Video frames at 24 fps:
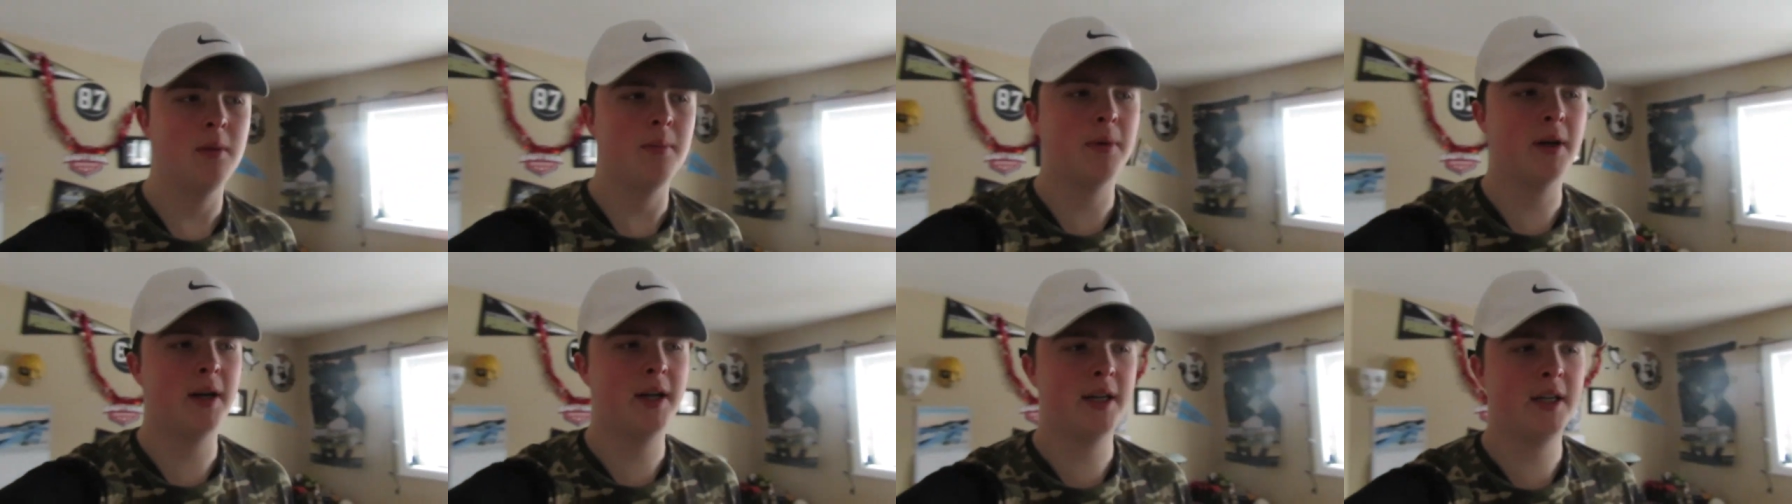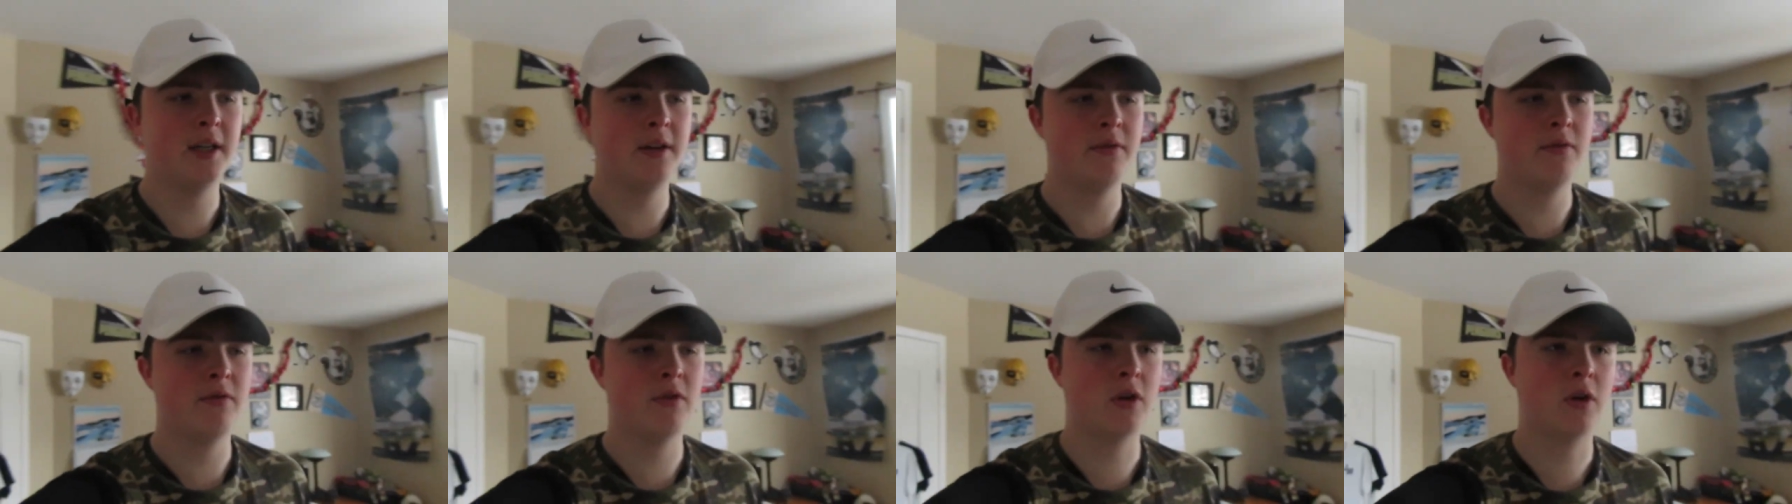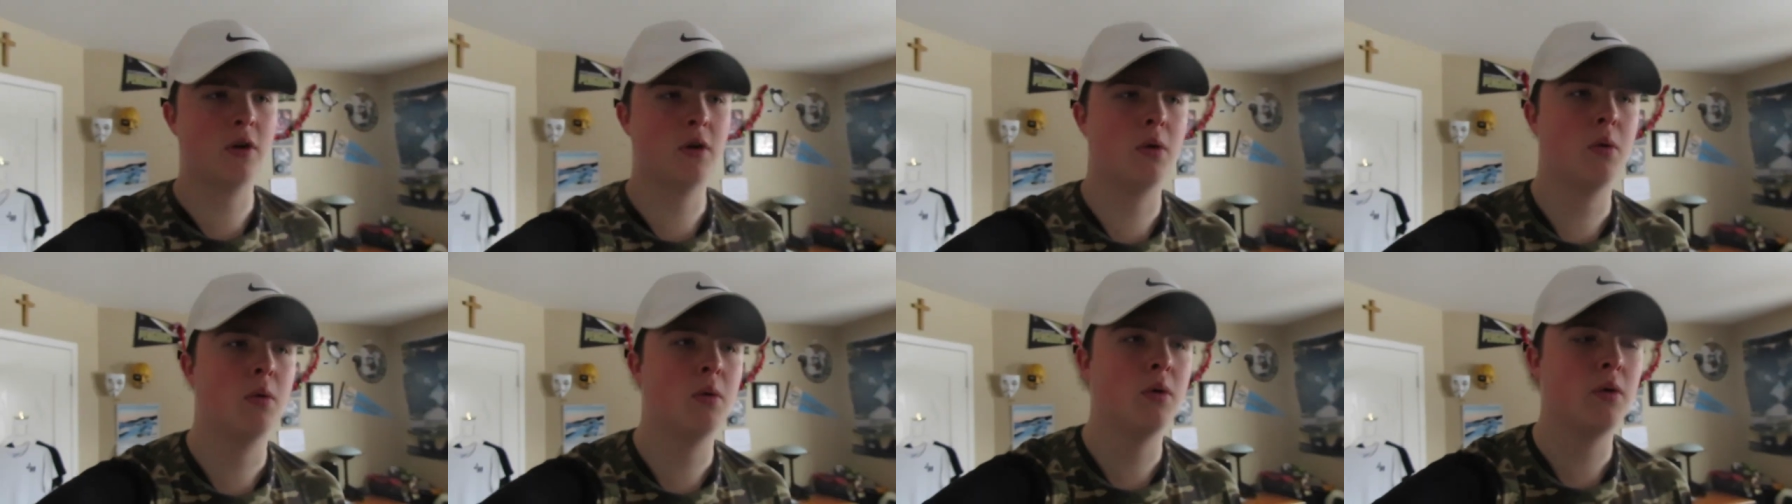but I didn't
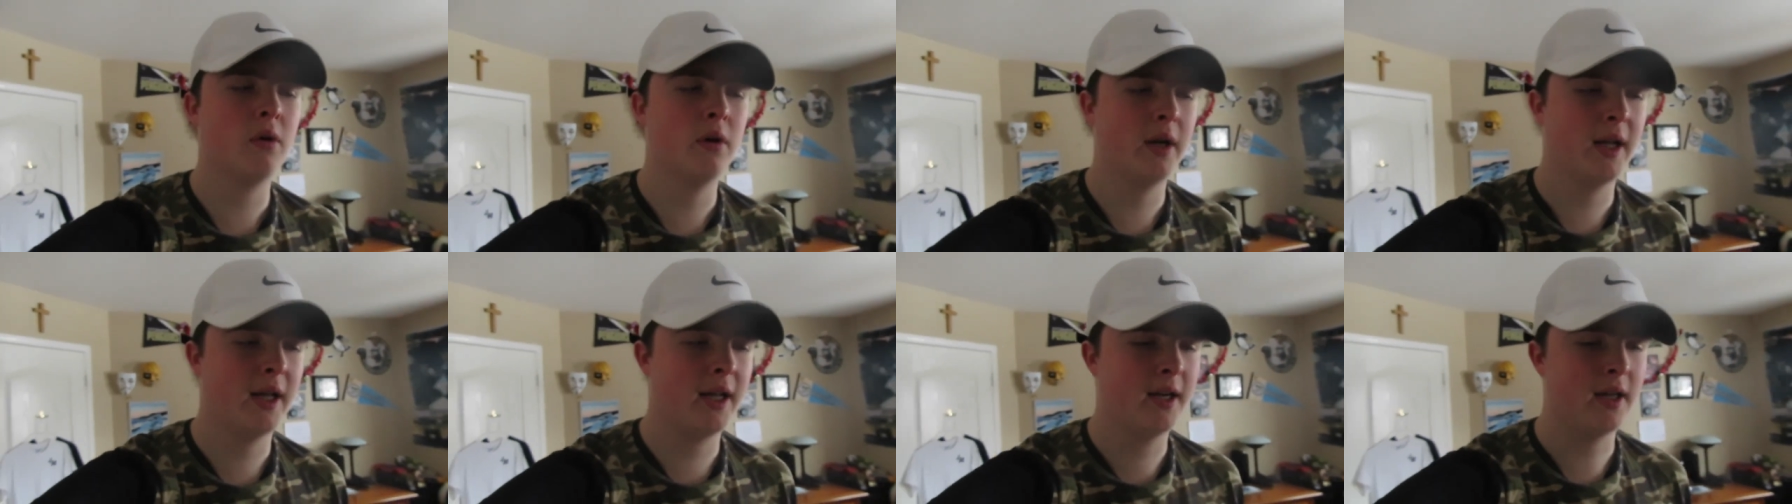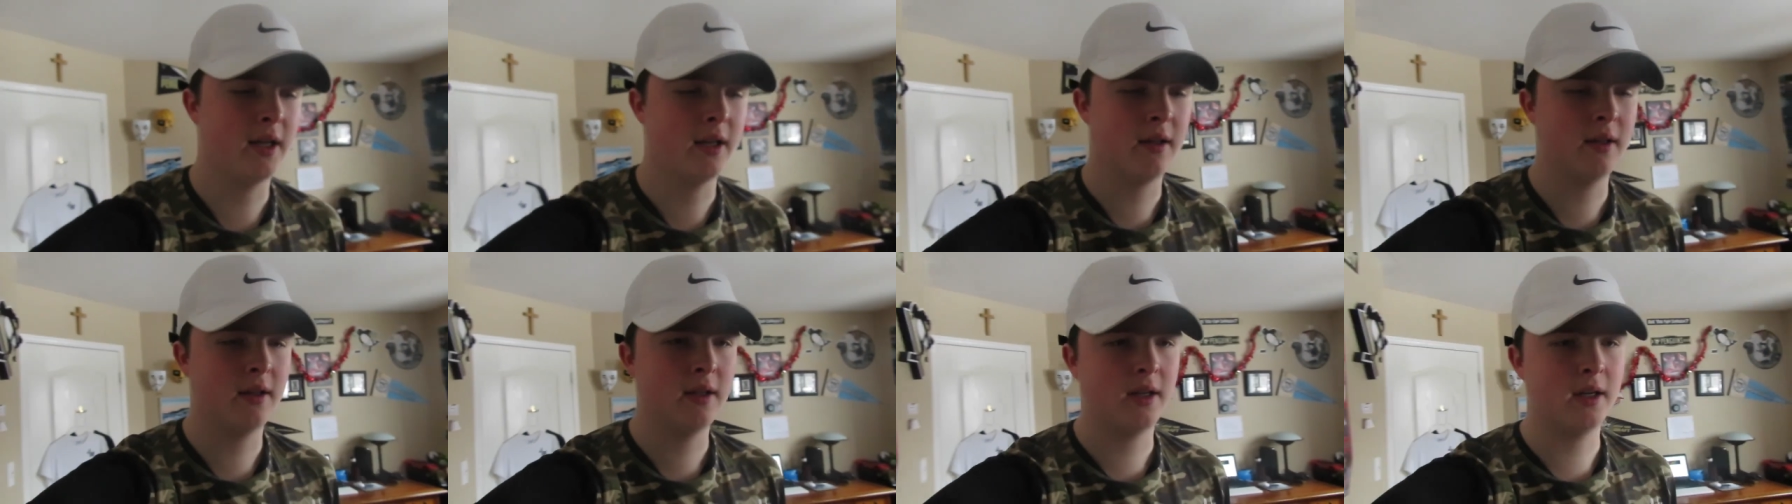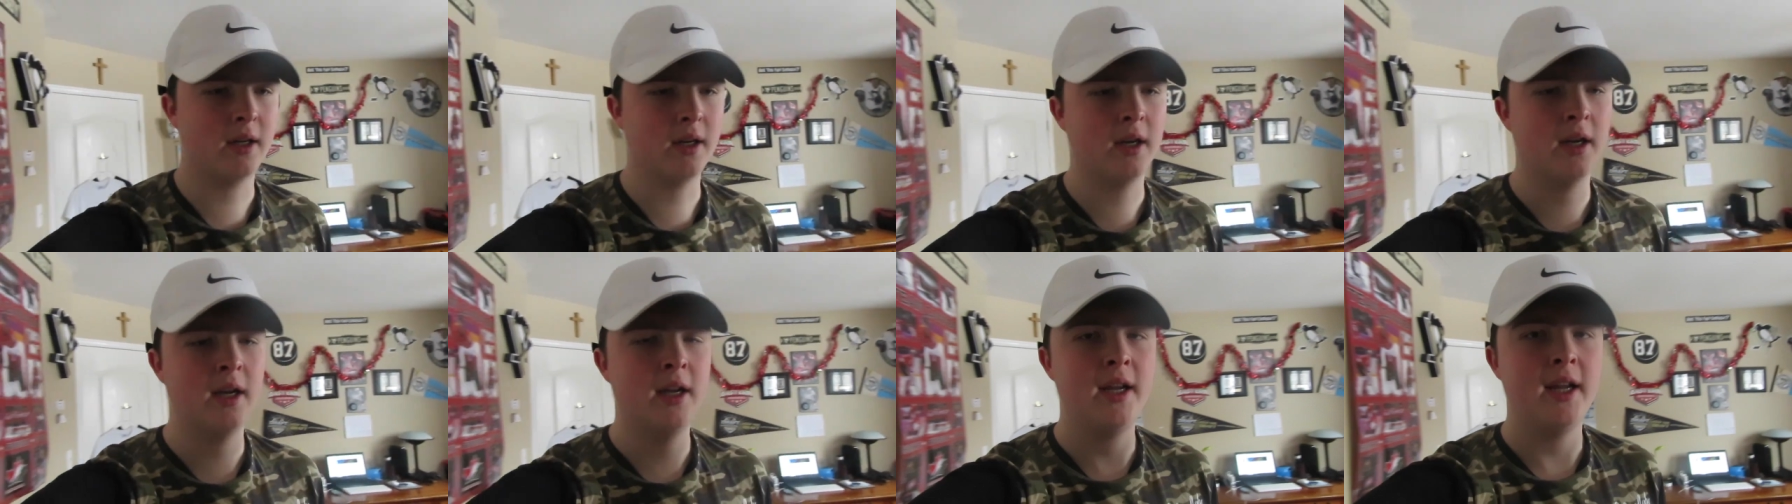record
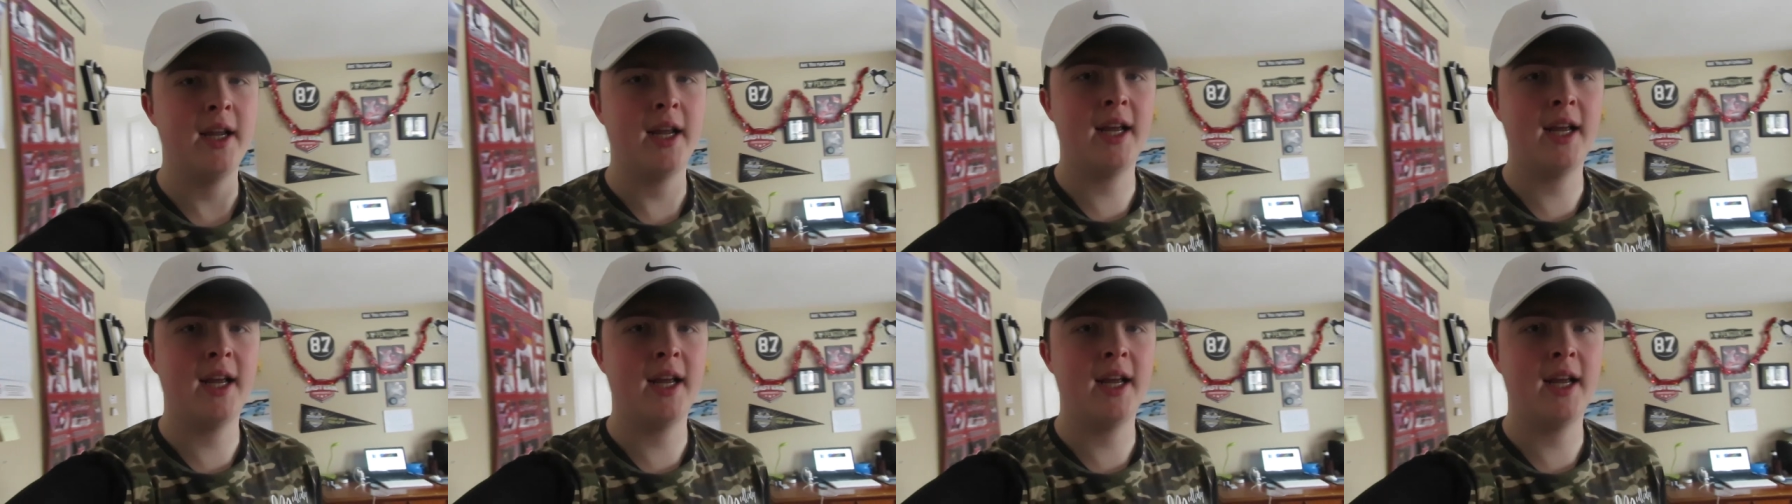anything.